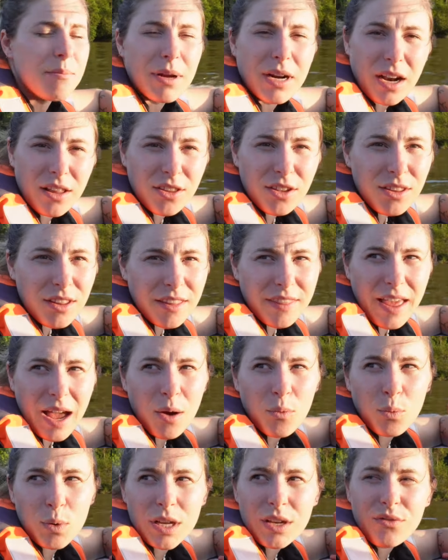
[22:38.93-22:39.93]
But other than
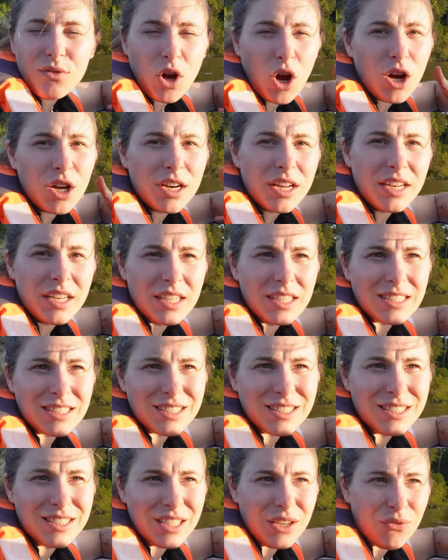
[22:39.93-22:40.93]
that, we've gone in
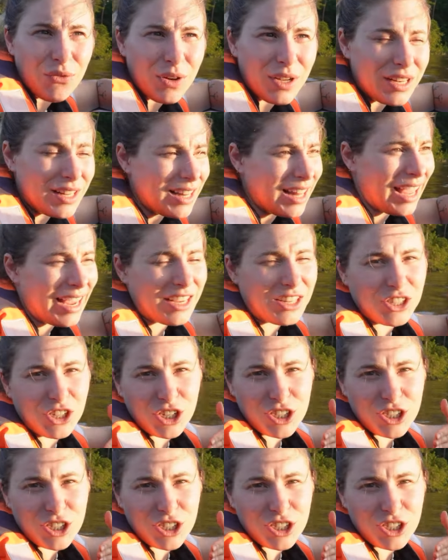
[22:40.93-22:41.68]
different like